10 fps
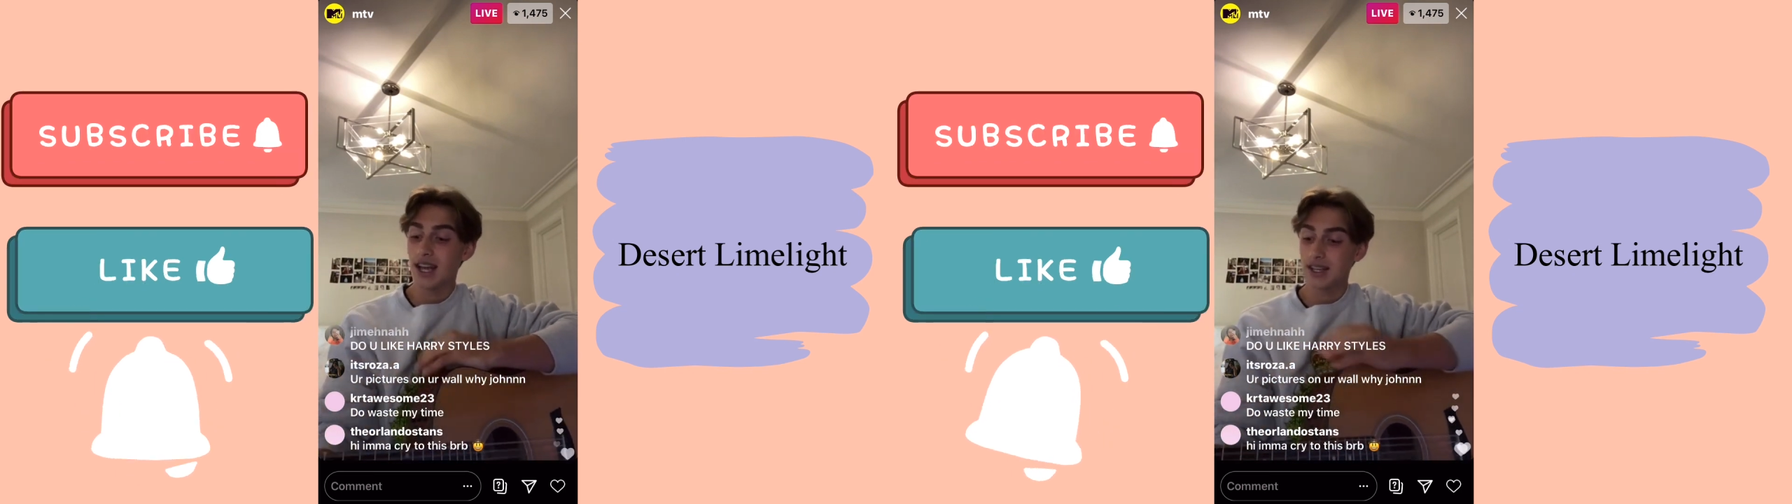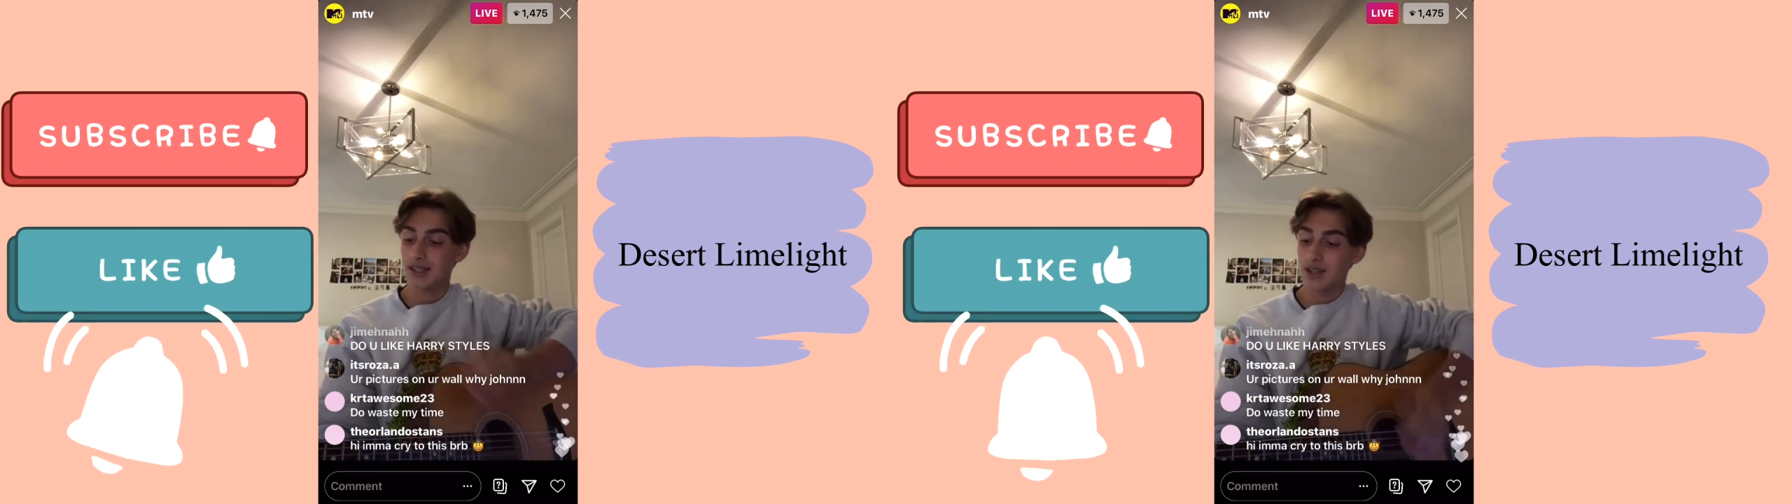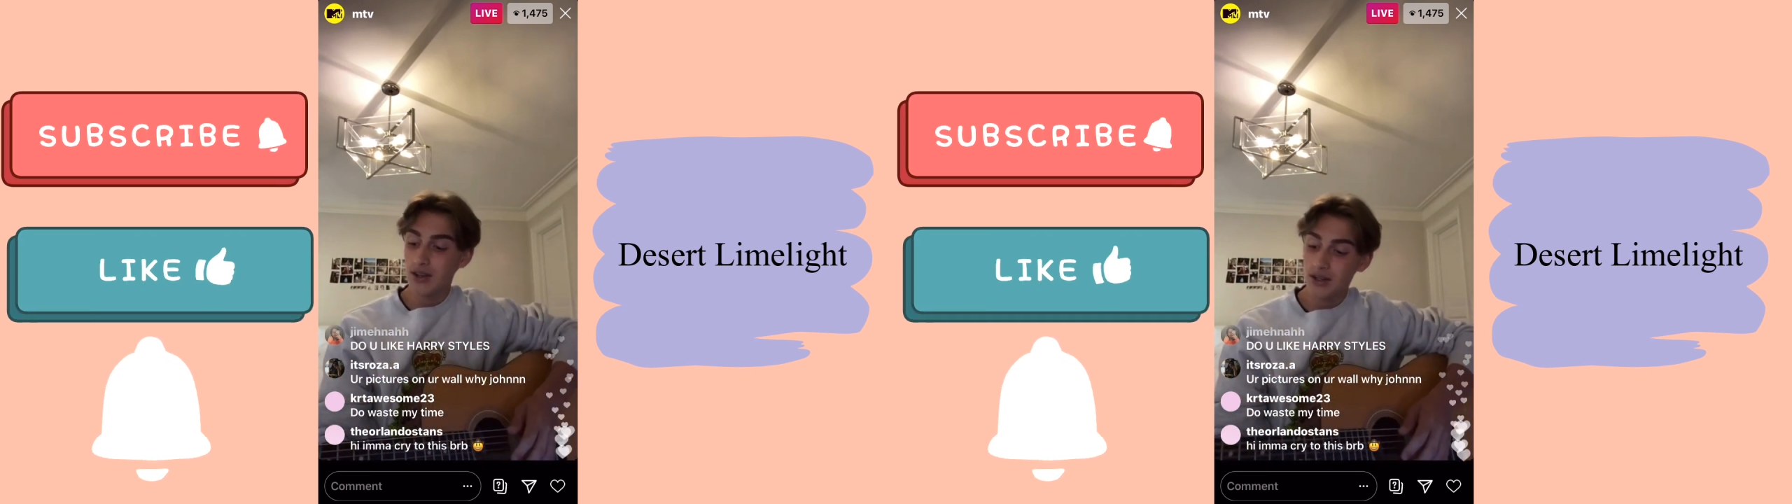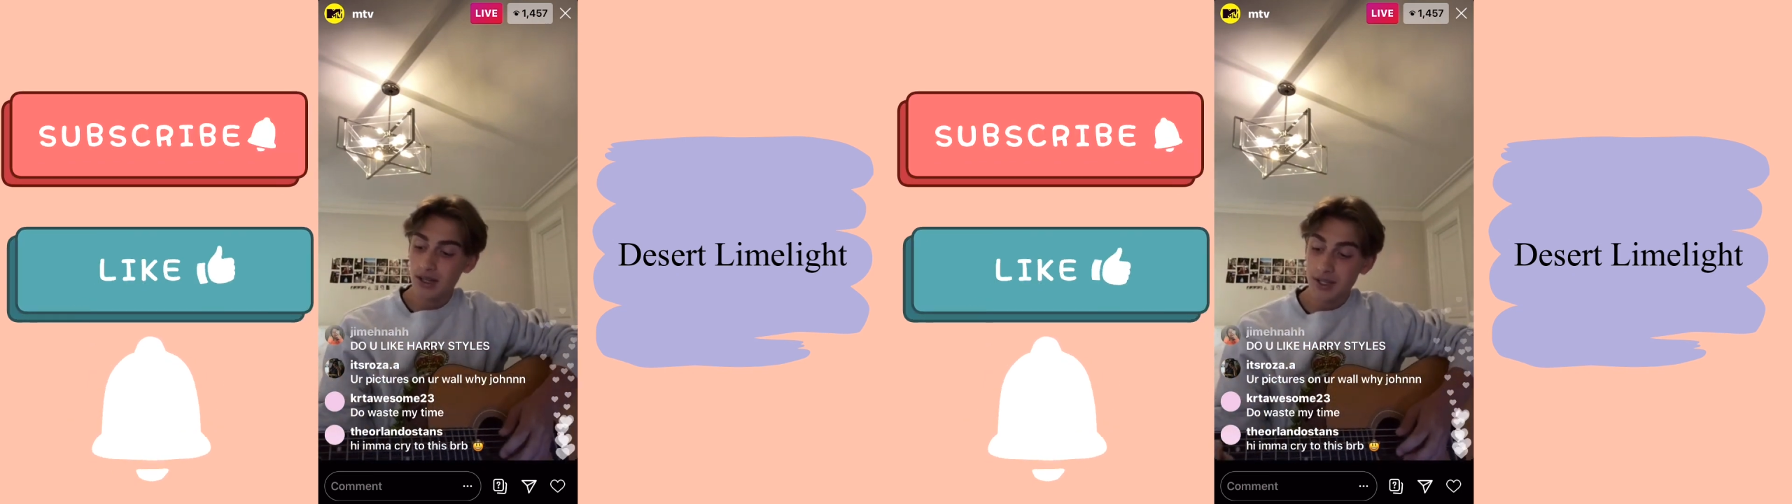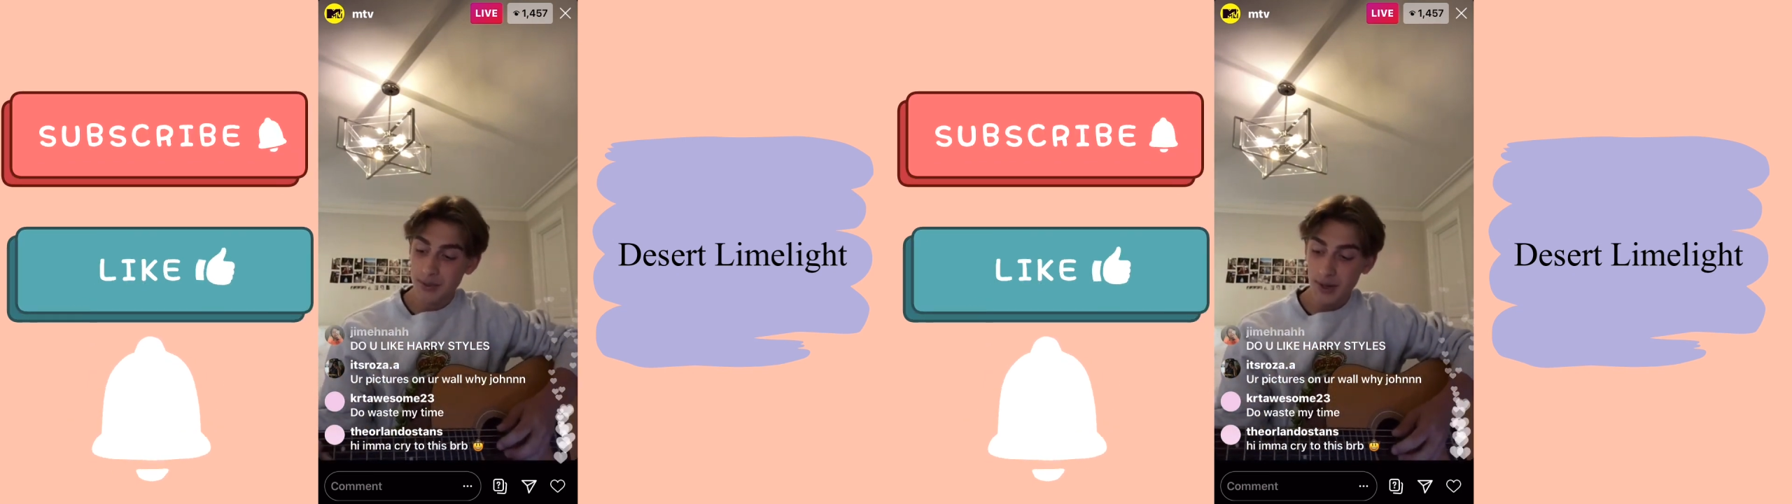a
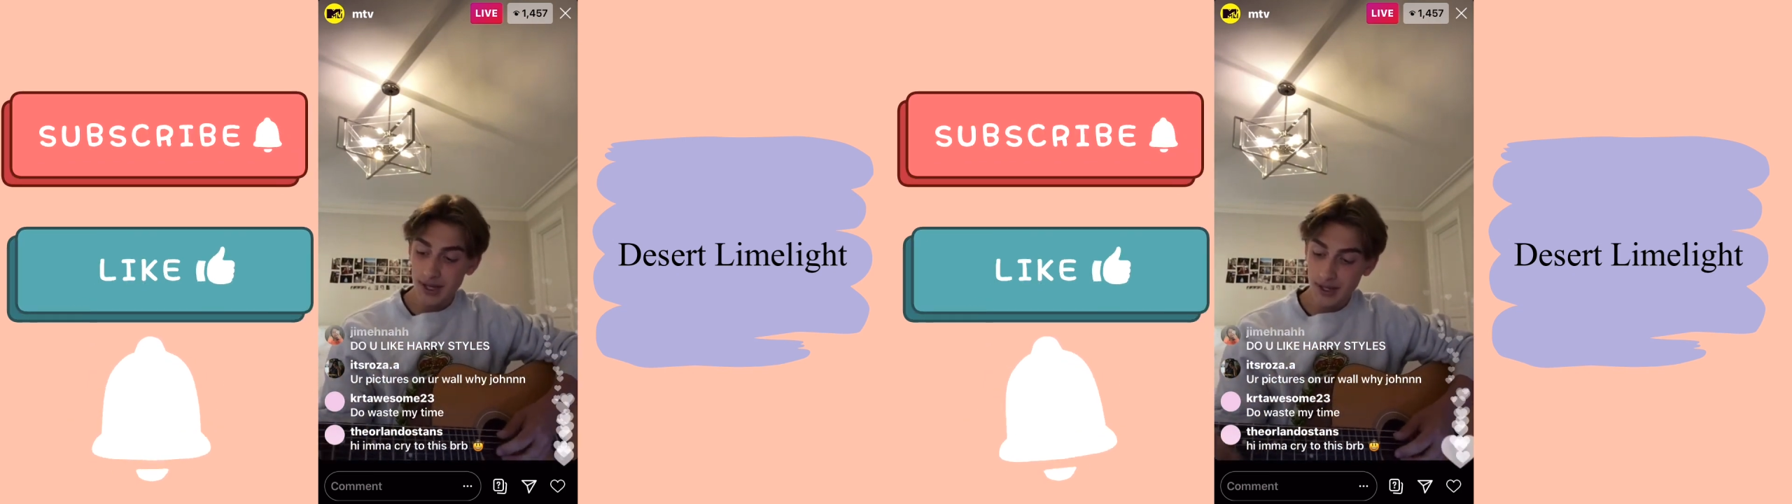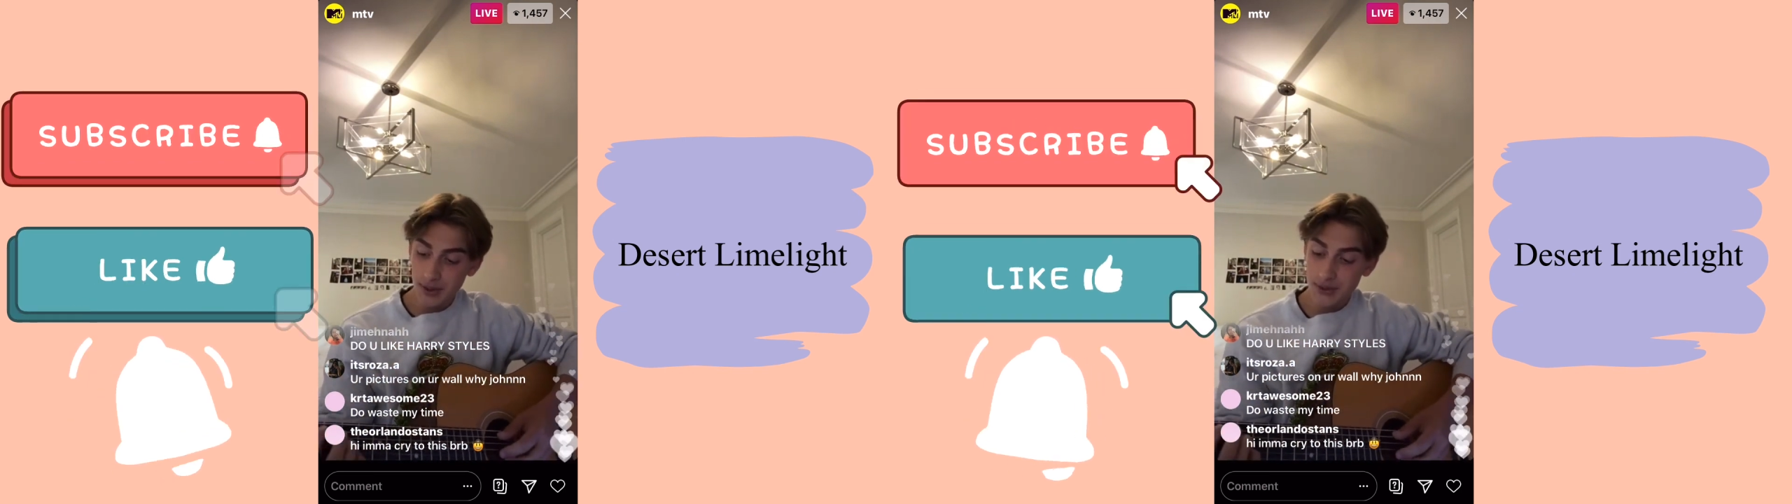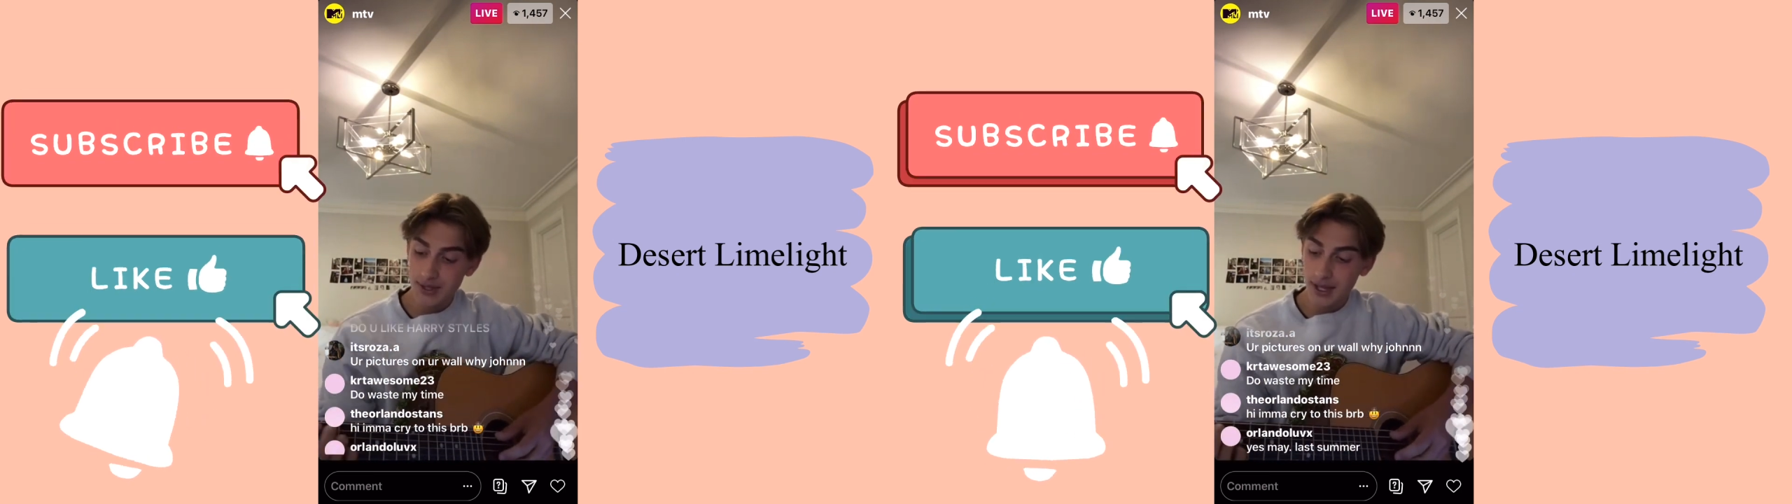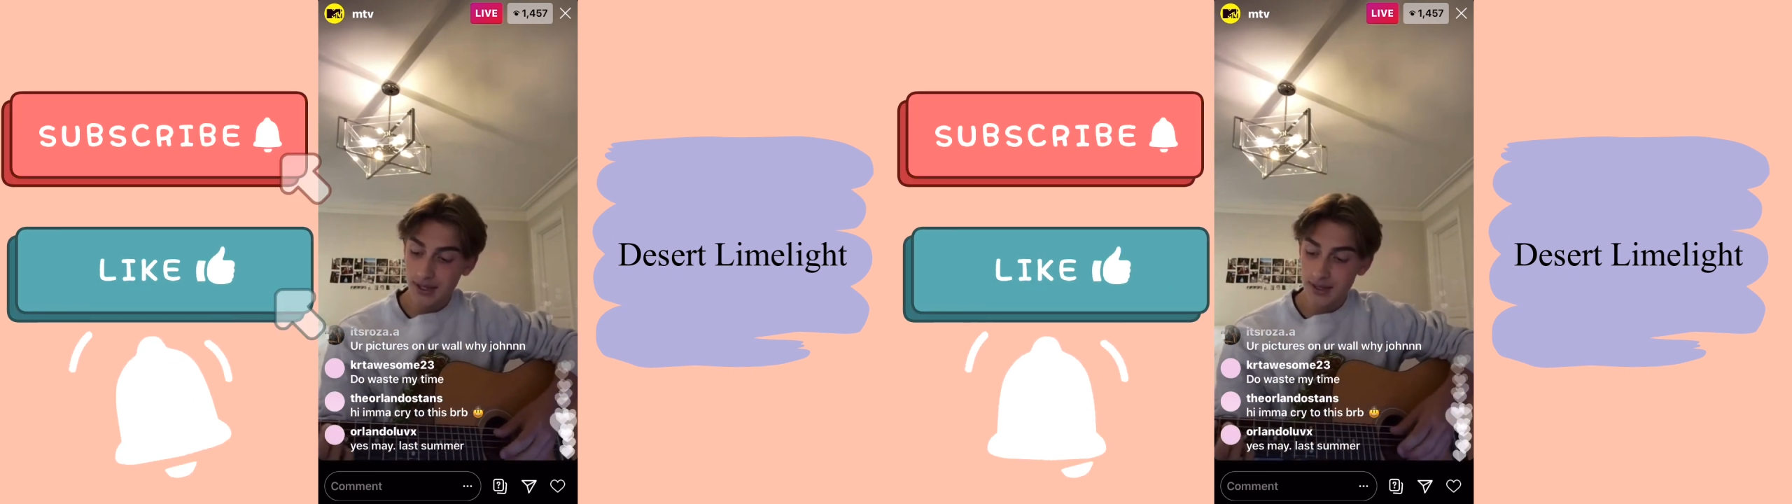song, it's pretty acoustic,